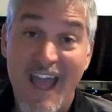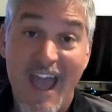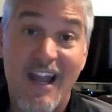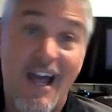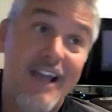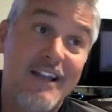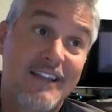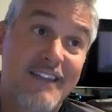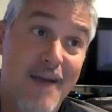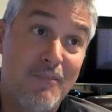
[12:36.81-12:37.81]
And
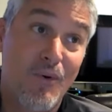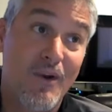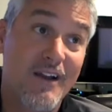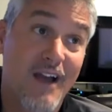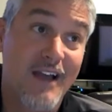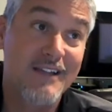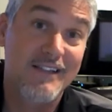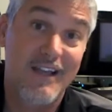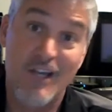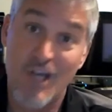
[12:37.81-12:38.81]
at that point, I said